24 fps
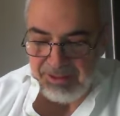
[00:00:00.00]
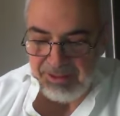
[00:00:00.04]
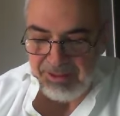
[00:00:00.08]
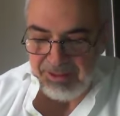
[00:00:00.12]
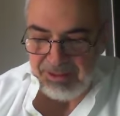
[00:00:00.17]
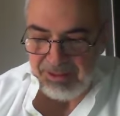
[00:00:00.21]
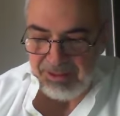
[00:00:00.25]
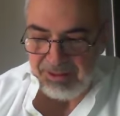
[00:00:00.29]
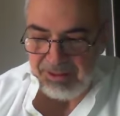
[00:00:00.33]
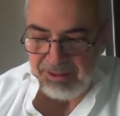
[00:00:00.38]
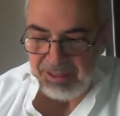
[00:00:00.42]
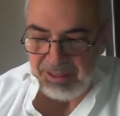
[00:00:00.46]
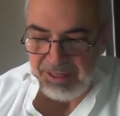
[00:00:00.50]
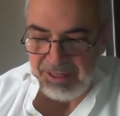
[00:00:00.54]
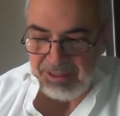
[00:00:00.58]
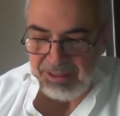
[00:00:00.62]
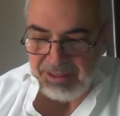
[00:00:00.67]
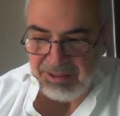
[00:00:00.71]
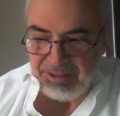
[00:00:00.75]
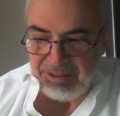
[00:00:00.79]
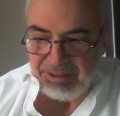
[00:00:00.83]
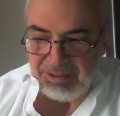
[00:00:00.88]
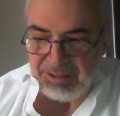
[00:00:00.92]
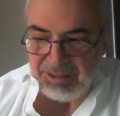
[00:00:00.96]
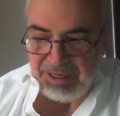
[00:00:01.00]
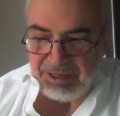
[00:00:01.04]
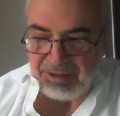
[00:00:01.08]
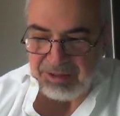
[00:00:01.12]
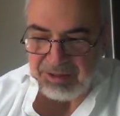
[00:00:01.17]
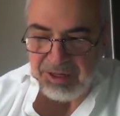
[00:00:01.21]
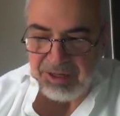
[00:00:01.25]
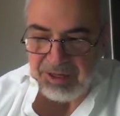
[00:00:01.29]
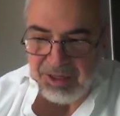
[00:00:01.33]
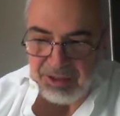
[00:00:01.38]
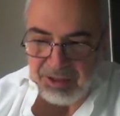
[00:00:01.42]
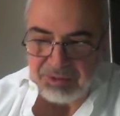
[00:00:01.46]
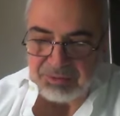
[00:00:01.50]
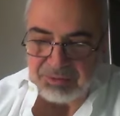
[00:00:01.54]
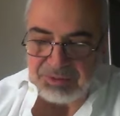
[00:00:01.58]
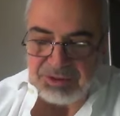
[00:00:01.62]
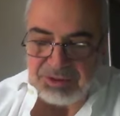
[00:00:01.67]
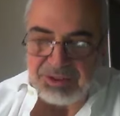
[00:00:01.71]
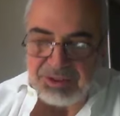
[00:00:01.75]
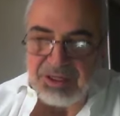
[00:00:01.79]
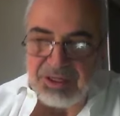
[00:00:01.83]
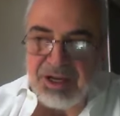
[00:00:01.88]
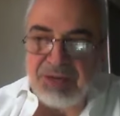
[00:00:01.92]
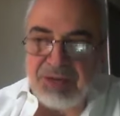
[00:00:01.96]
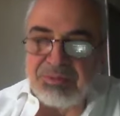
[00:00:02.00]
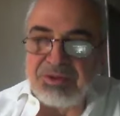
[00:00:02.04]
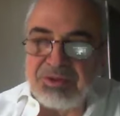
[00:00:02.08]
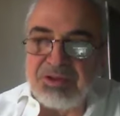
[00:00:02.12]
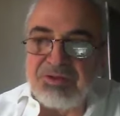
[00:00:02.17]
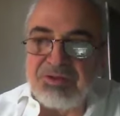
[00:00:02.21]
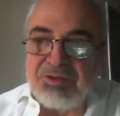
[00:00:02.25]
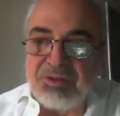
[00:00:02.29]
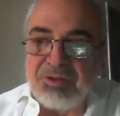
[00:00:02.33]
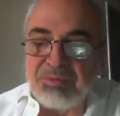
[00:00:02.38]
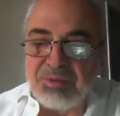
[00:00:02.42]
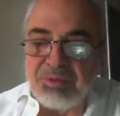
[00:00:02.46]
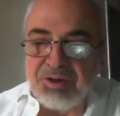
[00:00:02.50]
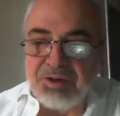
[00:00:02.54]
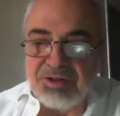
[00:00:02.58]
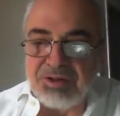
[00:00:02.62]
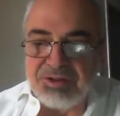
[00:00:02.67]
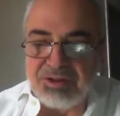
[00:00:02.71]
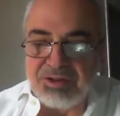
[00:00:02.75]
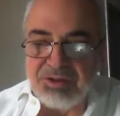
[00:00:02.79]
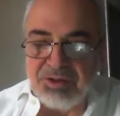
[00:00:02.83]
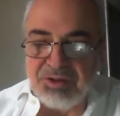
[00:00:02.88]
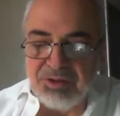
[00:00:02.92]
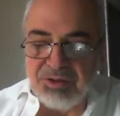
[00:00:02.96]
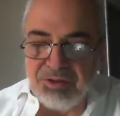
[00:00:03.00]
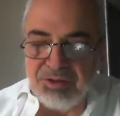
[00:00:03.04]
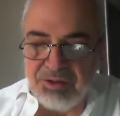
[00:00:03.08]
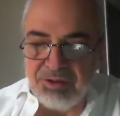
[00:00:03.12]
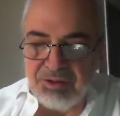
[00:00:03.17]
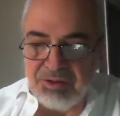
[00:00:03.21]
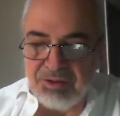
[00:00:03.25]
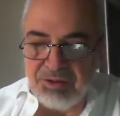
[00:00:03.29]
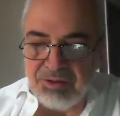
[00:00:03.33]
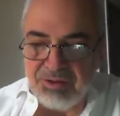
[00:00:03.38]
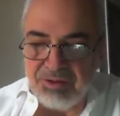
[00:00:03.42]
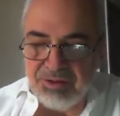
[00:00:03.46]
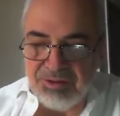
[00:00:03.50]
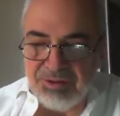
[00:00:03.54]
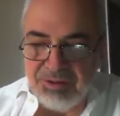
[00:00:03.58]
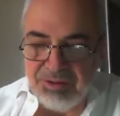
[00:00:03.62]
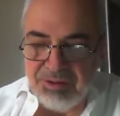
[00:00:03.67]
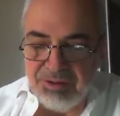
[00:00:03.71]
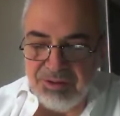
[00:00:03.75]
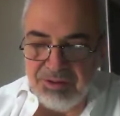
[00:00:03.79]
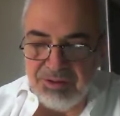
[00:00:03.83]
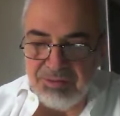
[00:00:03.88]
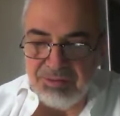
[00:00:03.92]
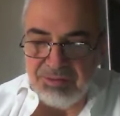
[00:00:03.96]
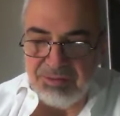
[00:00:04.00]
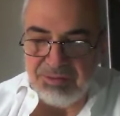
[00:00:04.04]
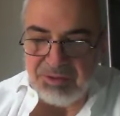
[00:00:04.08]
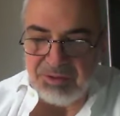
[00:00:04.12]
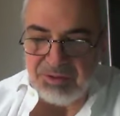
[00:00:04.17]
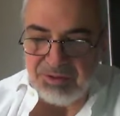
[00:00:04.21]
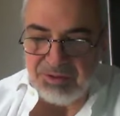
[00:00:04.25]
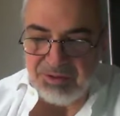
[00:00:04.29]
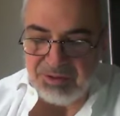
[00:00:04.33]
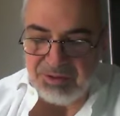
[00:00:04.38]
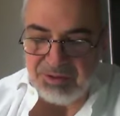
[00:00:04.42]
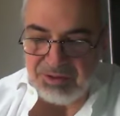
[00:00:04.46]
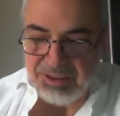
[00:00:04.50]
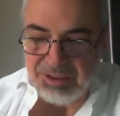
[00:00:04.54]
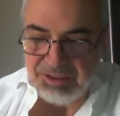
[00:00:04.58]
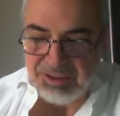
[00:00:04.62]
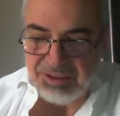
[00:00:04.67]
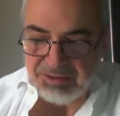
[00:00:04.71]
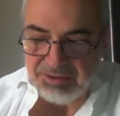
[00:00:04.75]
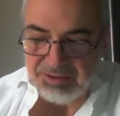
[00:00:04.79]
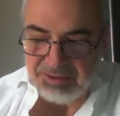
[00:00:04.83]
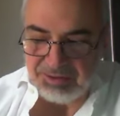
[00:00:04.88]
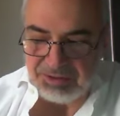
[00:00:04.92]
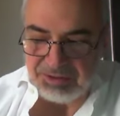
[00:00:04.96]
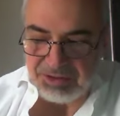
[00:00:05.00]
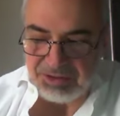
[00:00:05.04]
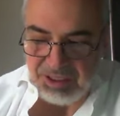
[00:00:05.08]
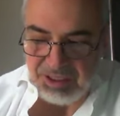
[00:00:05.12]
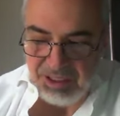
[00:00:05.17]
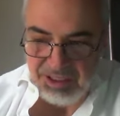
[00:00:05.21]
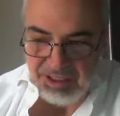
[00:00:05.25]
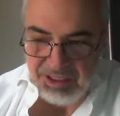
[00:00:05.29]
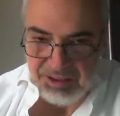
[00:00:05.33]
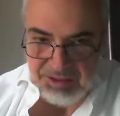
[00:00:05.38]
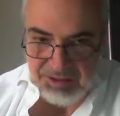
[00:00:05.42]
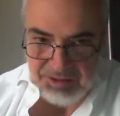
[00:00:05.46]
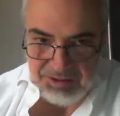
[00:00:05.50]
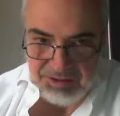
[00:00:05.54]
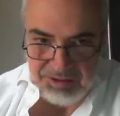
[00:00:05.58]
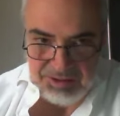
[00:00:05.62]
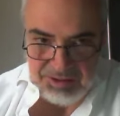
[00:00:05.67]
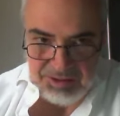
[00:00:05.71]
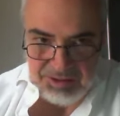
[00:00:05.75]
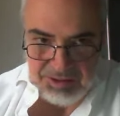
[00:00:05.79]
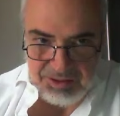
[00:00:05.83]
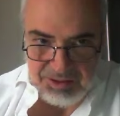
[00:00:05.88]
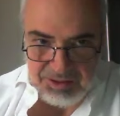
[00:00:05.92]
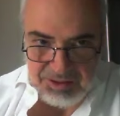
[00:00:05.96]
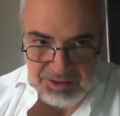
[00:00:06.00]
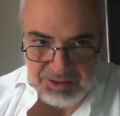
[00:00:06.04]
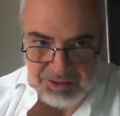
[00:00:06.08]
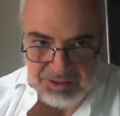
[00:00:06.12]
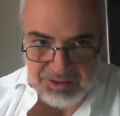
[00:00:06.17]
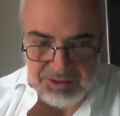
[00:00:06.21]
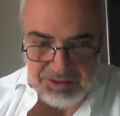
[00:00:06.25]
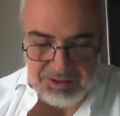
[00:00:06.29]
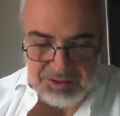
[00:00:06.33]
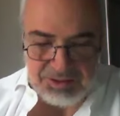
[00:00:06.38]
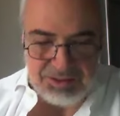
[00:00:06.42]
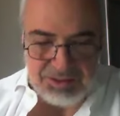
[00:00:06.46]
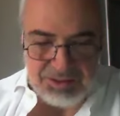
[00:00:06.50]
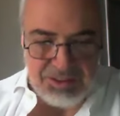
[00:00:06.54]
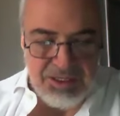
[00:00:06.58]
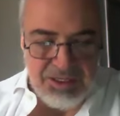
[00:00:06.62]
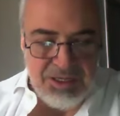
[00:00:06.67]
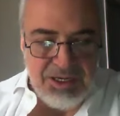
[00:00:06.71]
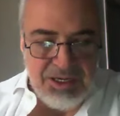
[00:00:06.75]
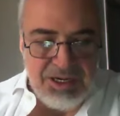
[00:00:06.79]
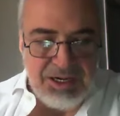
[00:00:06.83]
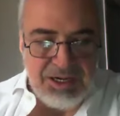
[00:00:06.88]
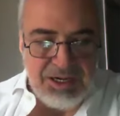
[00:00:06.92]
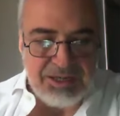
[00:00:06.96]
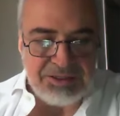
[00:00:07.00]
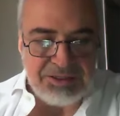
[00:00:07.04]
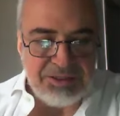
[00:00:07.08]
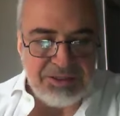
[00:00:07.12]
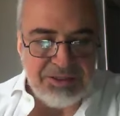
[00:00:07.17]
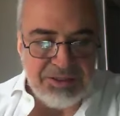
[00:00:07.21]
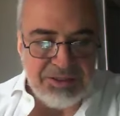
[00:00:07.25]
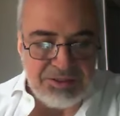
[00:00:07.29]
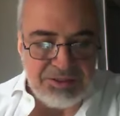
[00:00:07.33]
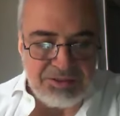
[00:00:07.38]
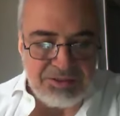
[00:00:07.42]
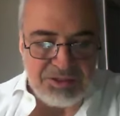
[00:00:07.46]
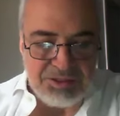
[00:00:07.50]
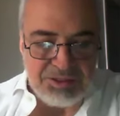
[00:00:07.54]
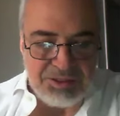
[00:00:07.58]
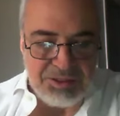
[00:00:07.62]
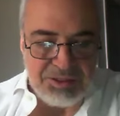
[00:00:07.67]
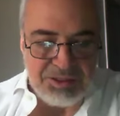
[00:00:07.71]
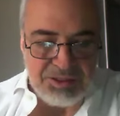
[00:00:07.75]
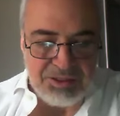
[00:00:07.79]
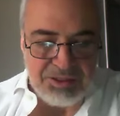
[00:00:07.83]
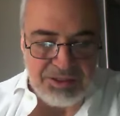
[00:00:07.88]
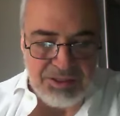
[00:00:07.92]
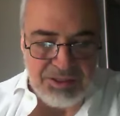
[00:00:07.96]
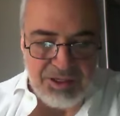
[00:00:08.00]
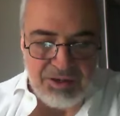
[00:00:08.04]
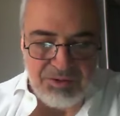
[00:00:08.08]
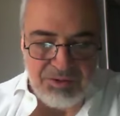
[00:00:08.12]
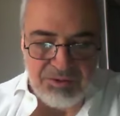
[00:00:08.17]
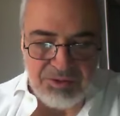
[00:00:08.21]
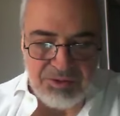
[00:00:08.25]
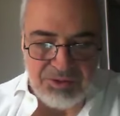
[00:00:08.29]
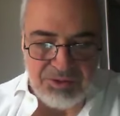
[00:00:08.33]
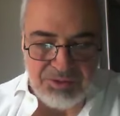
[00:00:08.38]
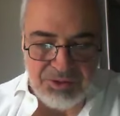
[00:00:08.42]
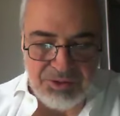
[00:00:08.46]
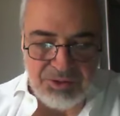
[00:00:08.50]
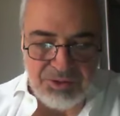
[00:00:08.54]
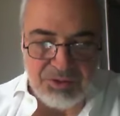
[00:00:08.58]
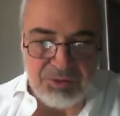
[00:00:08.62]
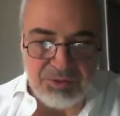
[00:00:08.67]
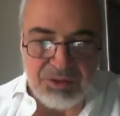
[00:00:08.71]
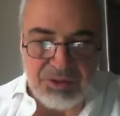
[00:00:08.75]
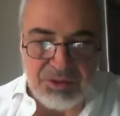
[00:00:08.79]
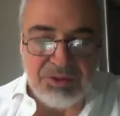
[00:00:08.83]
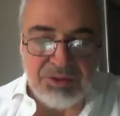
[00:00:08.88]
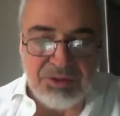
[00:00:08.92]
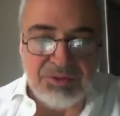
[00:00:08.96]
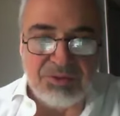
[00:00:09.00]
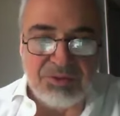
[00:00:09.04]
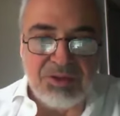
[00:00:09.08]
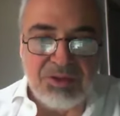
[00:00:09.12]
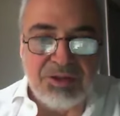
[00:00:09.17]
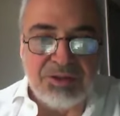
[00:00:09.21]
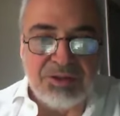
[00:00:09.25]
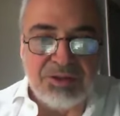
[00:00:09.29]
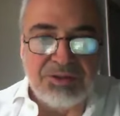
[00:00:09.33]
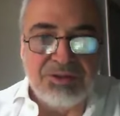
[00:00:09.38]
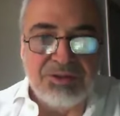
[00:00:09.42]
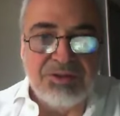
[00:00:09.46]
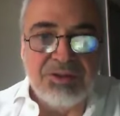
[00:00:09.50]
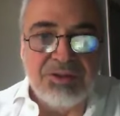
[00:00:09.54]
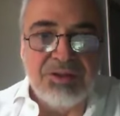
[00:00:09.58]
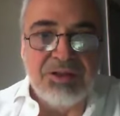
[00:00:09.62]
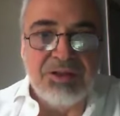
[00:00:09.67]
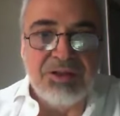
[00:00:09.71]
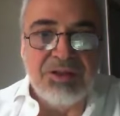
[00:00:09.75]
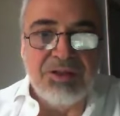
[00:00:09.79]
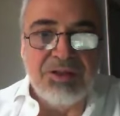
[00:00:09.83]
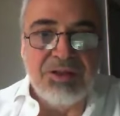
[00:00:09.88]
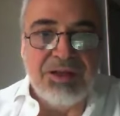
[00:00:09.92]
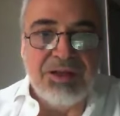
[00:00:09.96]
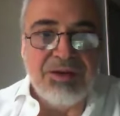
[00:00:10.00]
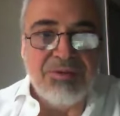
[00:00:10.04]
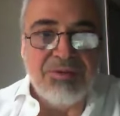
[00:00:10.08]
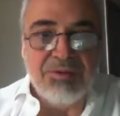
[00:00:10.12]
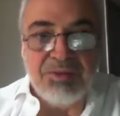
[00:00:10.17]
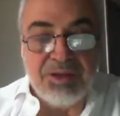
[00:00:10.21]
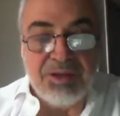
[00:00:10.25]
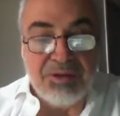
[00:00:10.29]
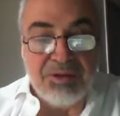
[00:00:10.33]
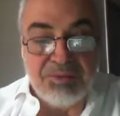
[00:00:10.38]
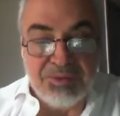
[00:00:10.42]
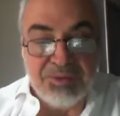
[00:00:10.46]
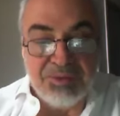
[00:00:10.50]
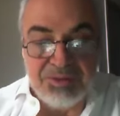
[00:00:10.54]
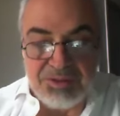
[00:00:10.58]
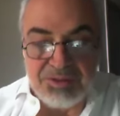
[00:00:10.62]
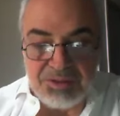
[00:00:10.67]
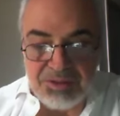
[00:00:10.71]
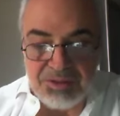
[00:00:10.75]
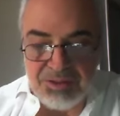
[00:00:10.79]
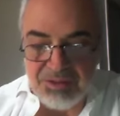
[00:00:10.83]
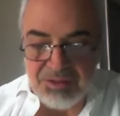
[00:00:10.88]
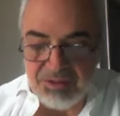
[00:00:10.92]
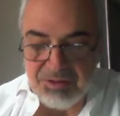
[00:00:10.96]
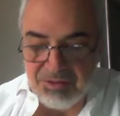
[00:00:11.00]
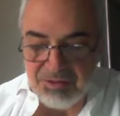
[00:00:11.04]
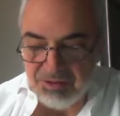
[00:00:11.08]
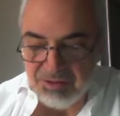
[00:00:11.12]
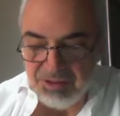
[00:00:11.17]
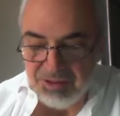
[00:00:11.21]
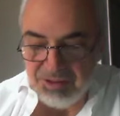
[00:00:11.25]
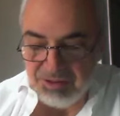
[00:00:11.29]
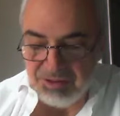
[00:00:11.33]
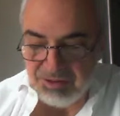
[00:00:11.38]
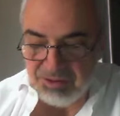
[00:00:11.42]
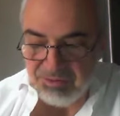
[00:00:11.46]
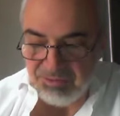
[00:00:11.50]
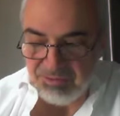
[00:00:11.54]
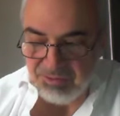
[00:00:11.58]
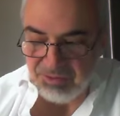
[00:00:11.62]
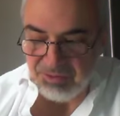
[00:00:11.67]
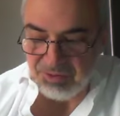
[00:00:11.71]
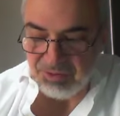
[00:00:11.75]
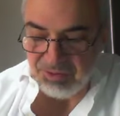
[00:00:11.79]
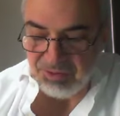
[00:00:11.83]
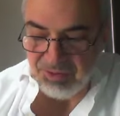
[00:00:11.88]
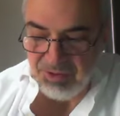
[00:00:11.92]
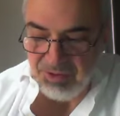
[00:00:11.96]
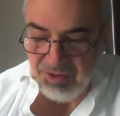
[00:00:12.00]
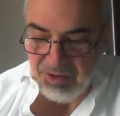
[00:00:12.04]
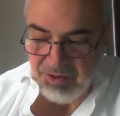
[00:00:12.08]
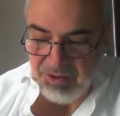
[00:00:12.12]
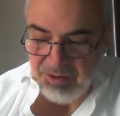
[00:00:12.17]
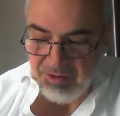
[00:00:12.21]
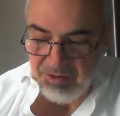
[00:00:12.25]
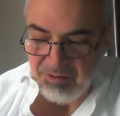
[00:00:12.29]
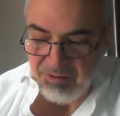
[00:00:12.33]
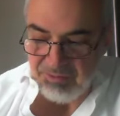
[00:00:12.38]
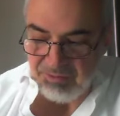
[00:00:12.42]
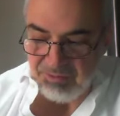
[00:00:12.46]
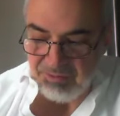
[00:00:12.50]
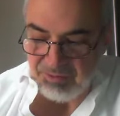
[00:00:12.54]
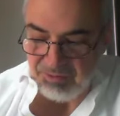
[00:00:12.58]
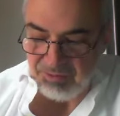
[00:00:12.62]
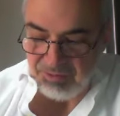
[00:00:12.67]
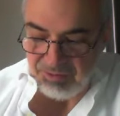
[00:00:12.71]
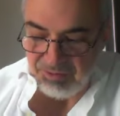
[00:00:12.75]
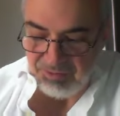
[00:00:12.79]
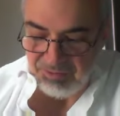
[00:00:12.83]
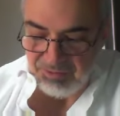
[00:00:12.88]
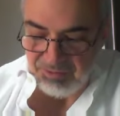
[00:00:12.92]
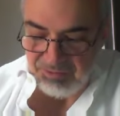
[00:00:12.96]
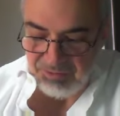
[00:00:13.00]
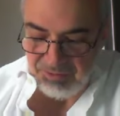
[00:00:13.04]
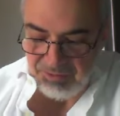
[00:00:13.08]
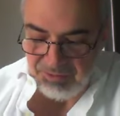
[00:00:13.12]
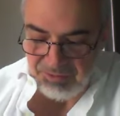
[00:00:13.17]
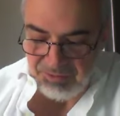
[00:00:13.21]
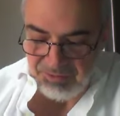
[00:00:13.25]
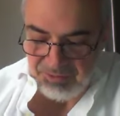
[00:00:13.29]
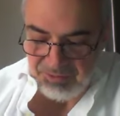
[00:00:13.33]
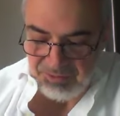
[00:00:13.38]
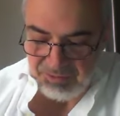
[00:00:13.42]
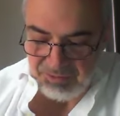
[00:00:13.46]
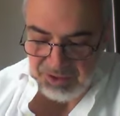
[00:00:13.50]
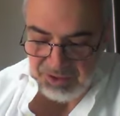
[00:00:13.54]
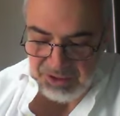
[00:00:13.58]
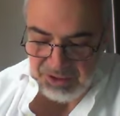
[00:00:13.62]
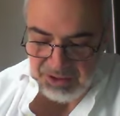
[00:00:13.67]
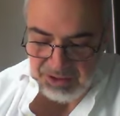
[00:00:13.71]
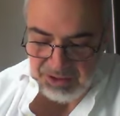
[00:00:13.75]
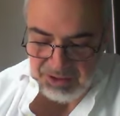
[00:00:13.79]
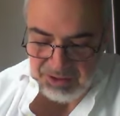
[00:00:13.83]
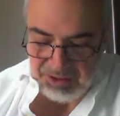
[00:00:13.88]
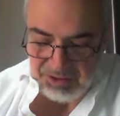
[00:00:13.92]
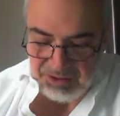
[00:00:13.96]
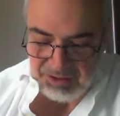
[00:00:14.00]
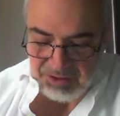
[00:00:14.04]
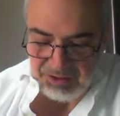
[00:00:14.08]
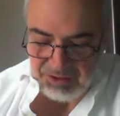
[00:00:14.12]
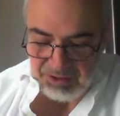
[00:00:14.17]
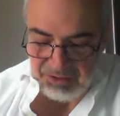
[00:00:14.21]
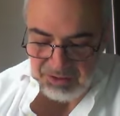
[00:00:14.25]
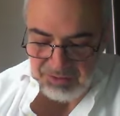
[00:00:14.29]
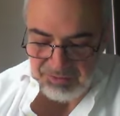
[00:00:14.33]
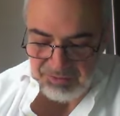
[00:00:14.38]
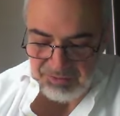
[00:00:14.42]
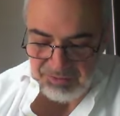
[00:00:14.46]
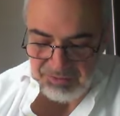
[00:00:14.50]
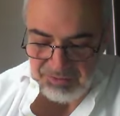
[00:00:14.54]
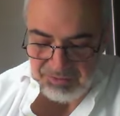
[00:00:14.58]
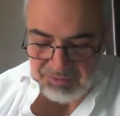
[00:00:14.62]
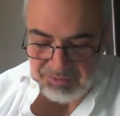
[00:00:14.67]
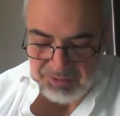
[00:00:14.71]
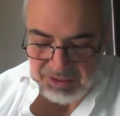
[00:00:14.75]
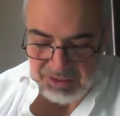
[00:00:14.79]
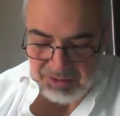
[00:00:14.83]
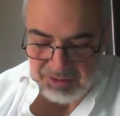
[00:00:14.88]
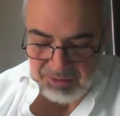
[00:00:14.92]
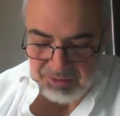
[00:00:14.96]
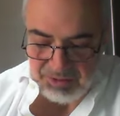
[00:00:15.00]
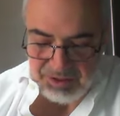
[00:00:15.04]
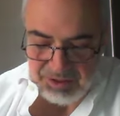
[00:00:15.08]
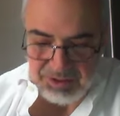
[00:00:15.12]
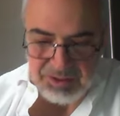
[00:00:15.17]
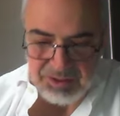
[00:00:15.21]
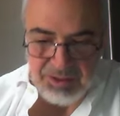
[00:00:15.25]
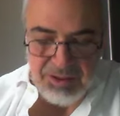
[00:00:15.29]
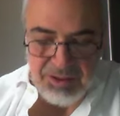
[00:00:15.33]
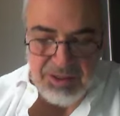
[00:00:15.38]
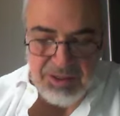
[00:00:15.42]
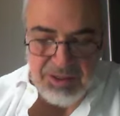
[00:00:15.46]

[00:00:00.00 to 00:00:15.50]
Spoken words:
That helps. It helps if the person on the technical side is actually interested in how the real world works, and that was easy for me. I learned a lot that way.